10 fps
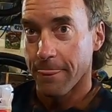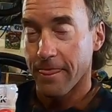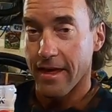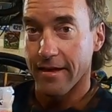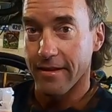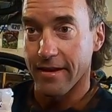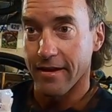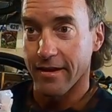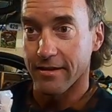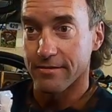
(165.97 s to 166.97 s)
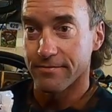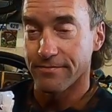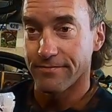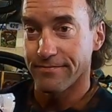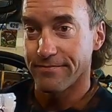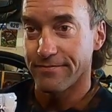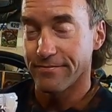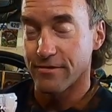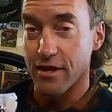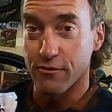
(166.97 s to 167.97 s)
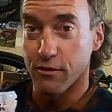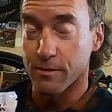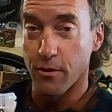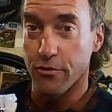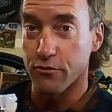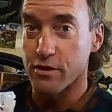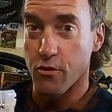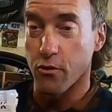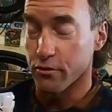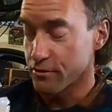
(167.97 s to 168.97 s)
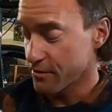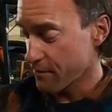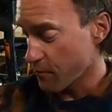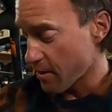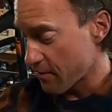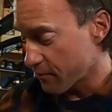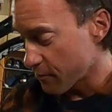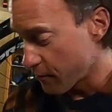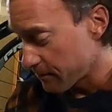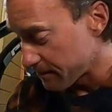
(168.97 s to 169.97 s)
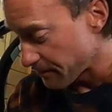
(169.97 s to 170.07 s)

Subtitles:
and then the other one about 3/4 of the way through.